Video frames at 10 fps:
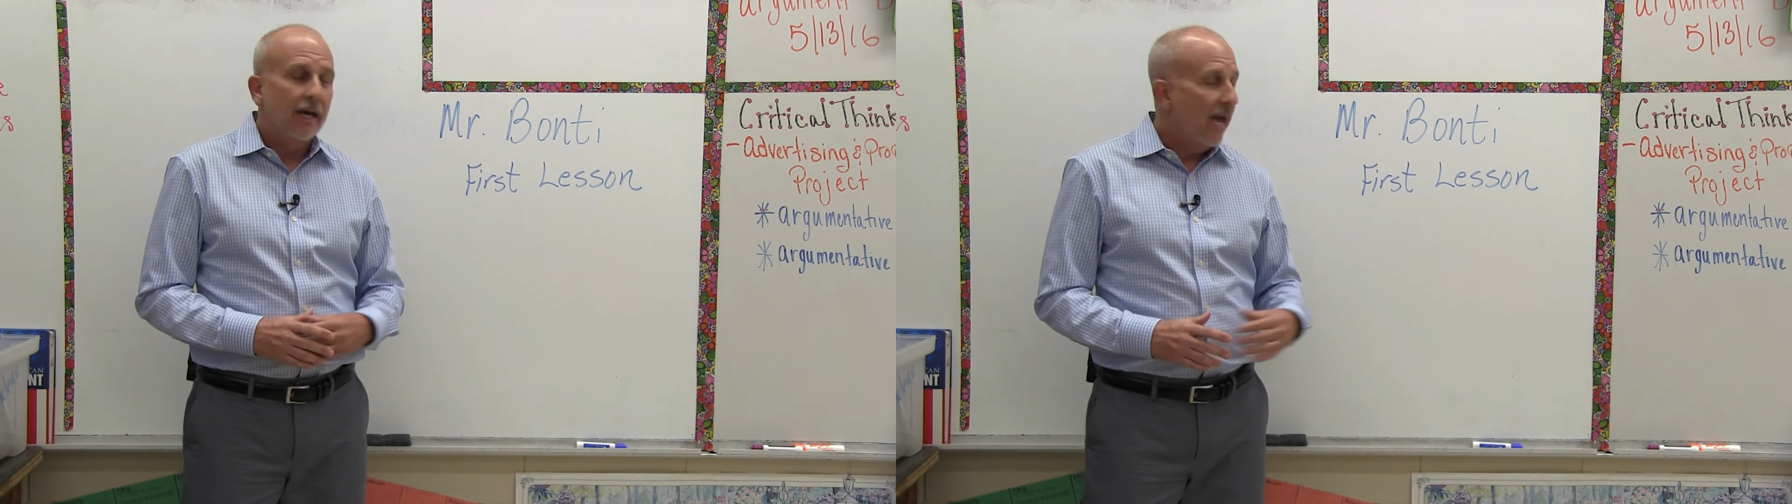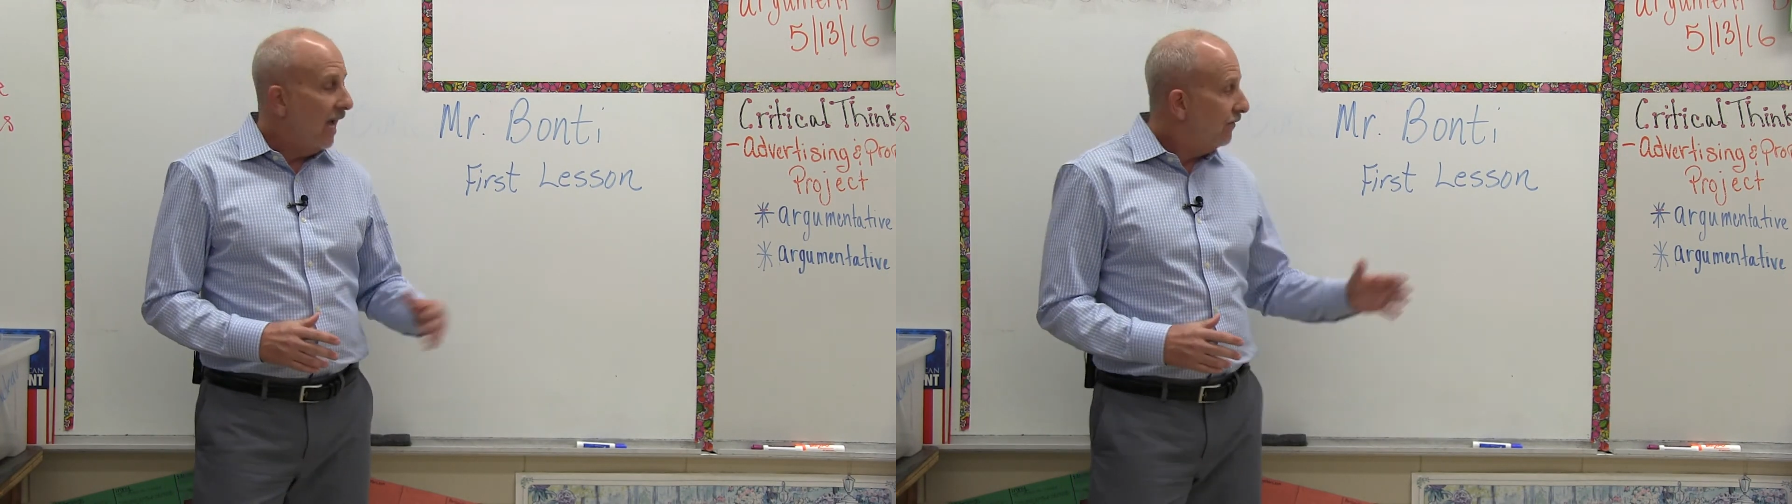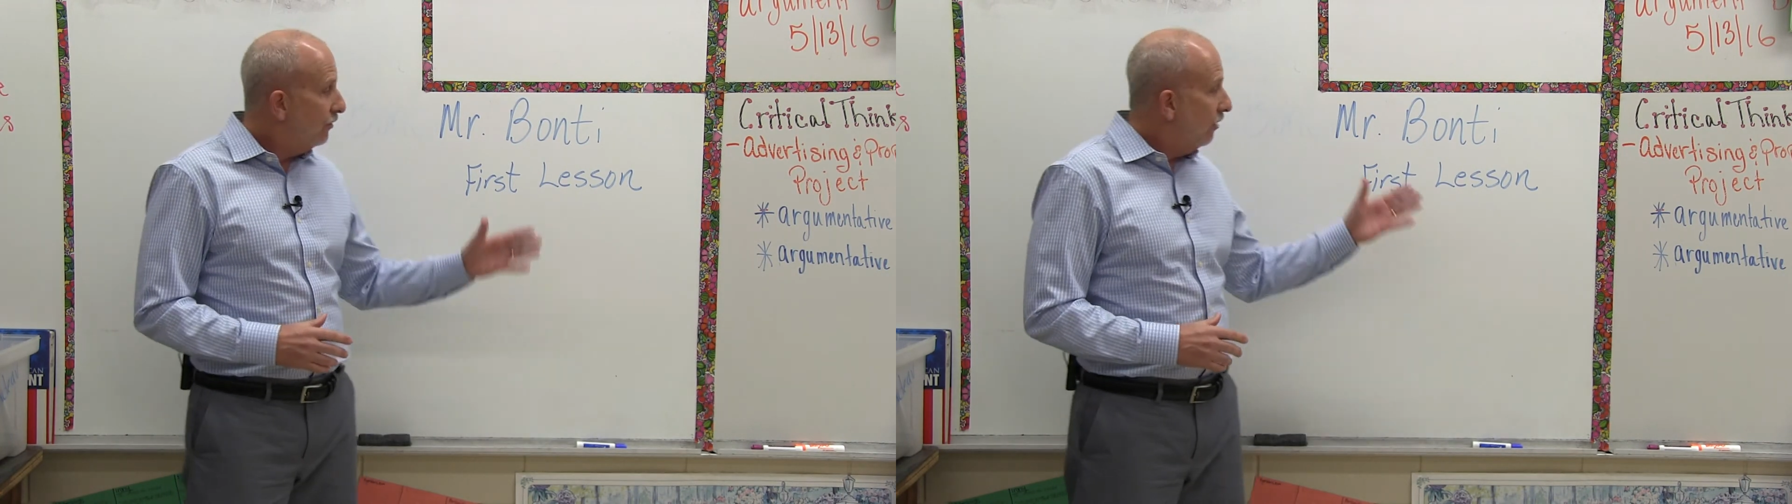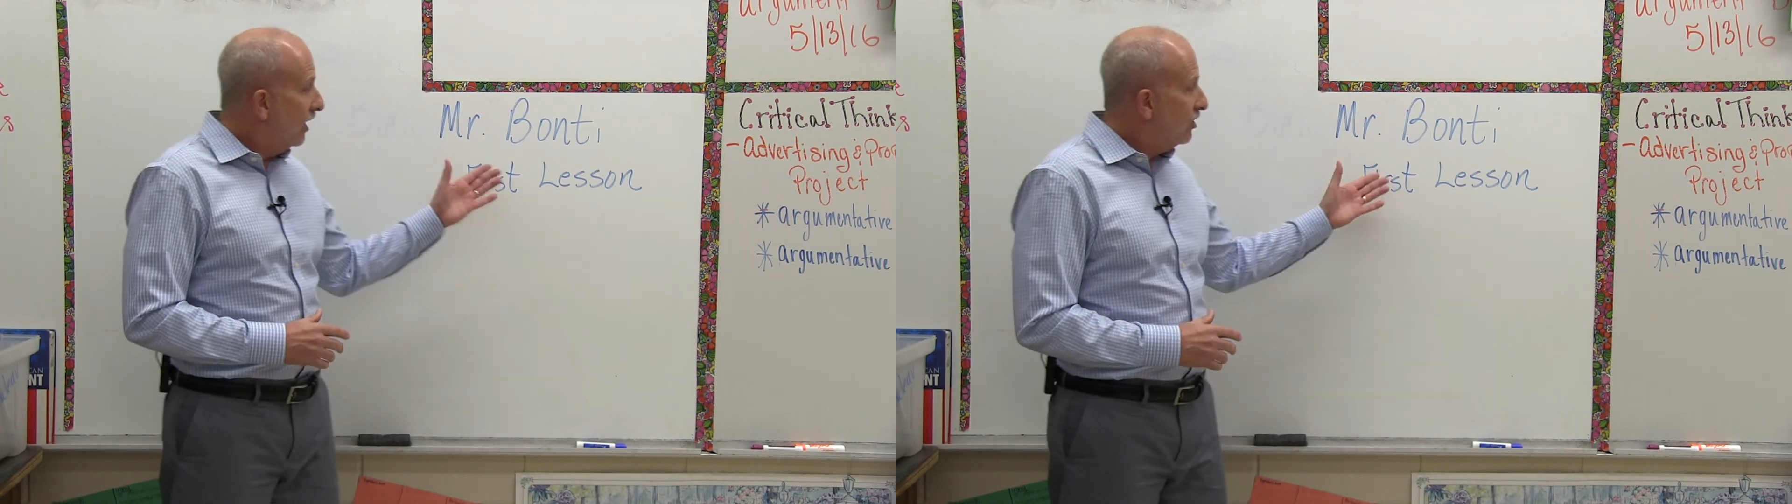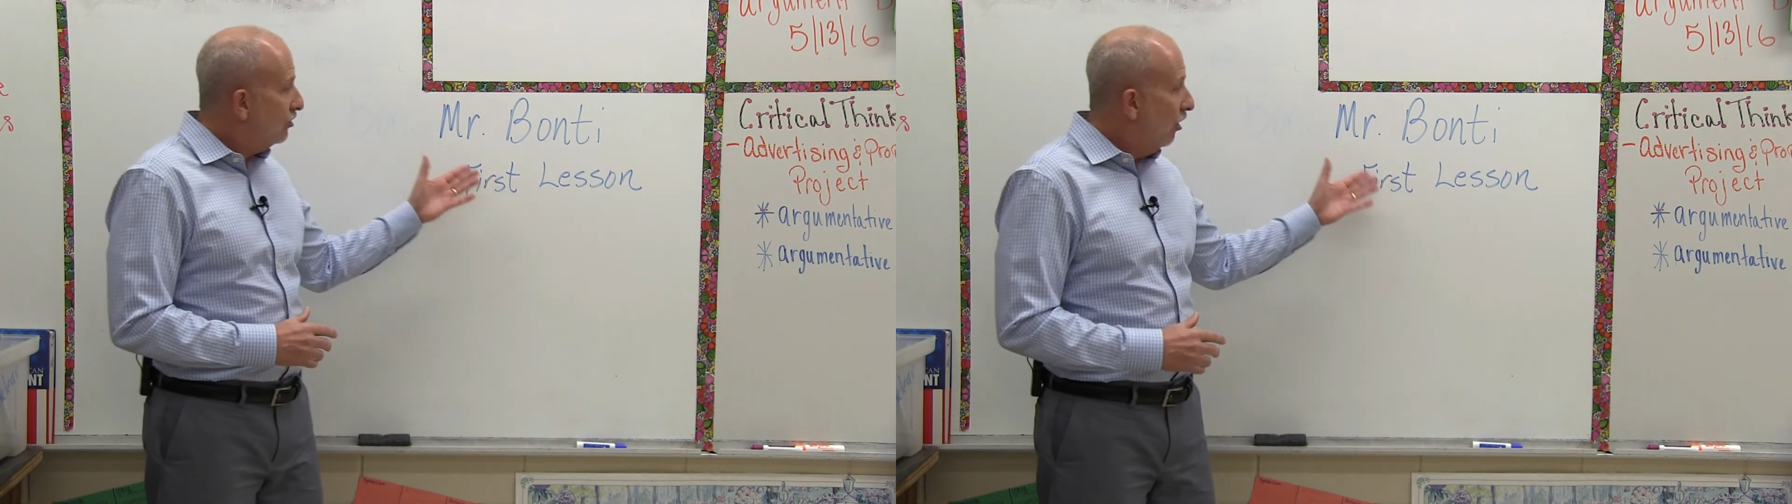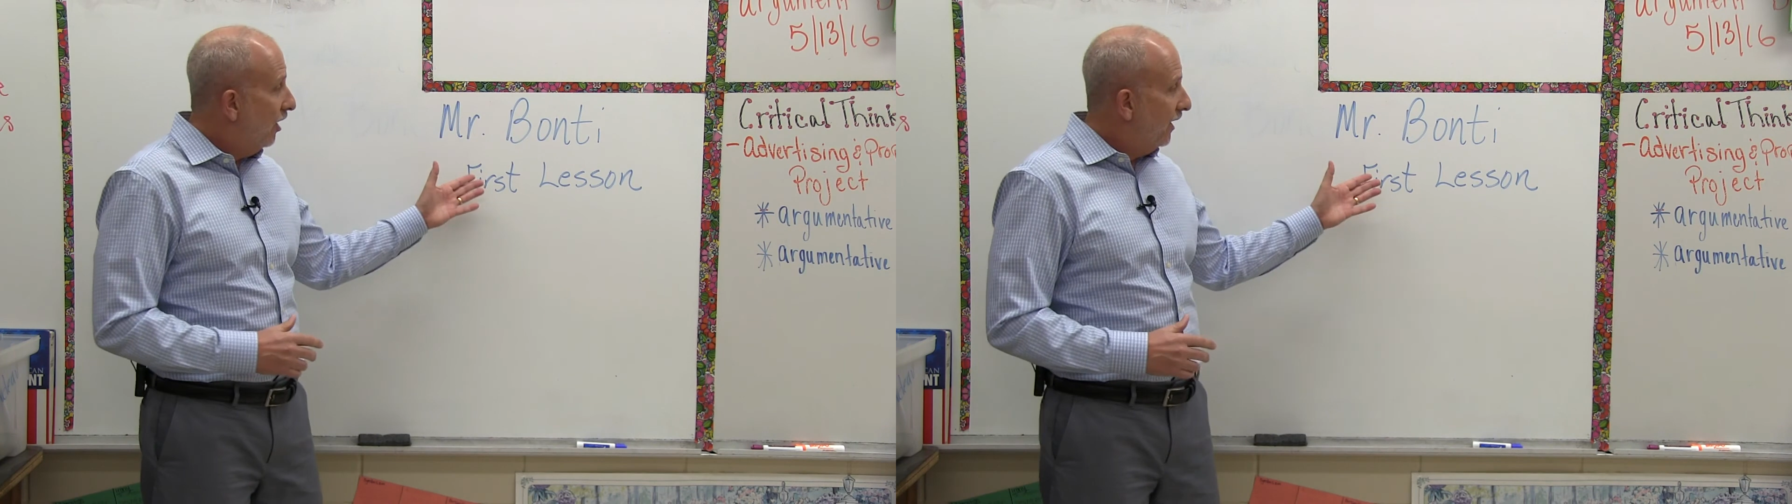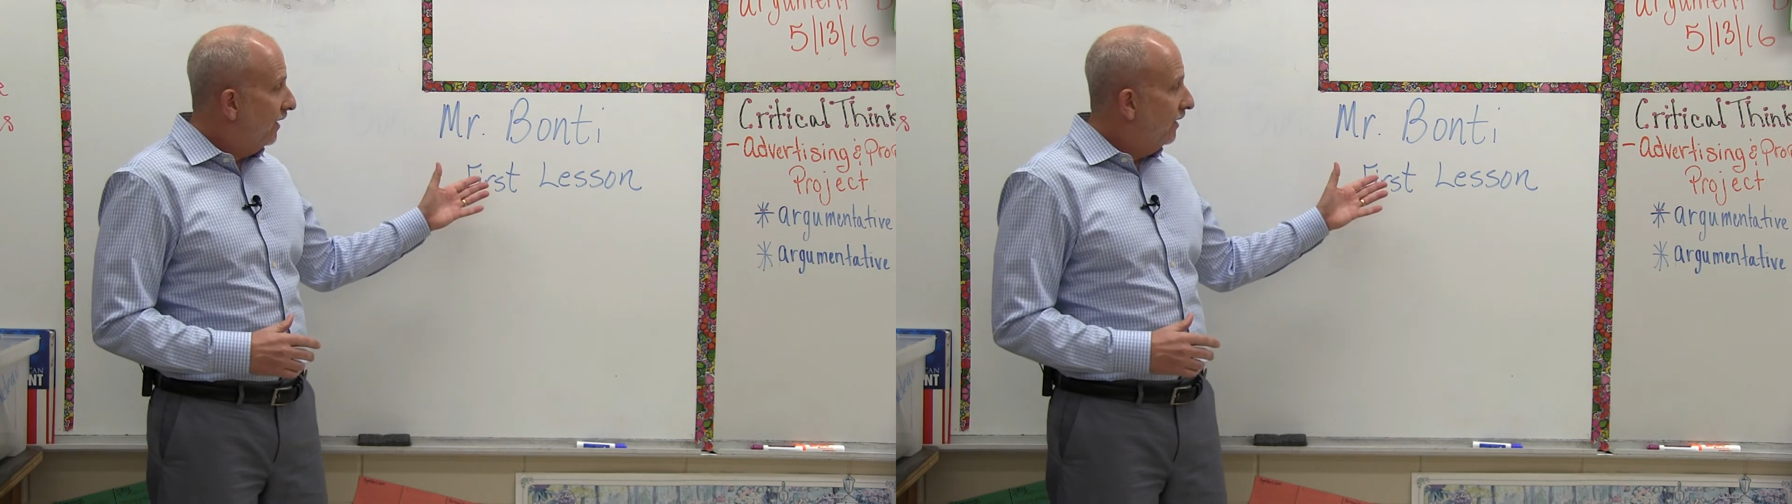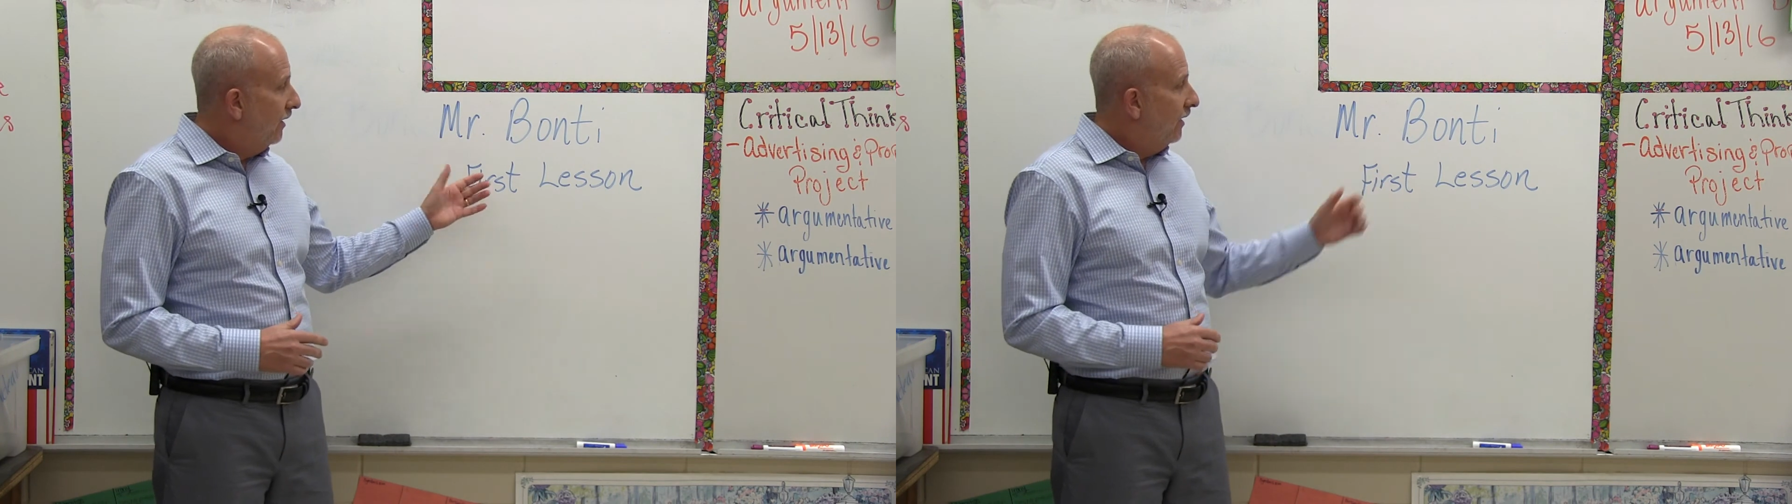after I started